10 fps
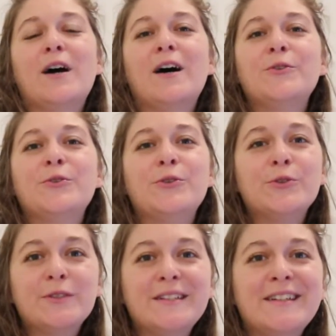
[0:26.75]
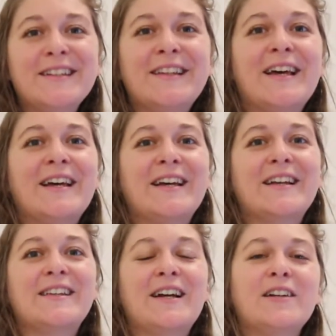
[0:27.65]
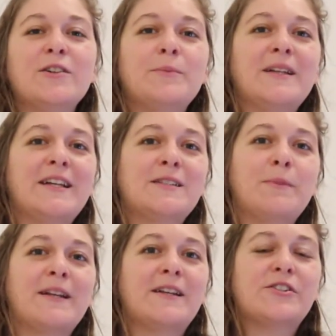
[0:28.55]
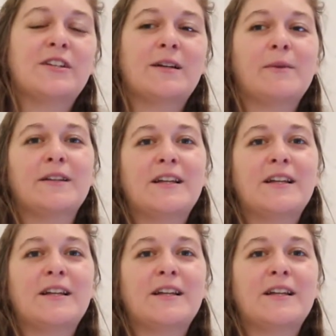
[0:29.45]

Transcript: how to use it and a little bit explanation about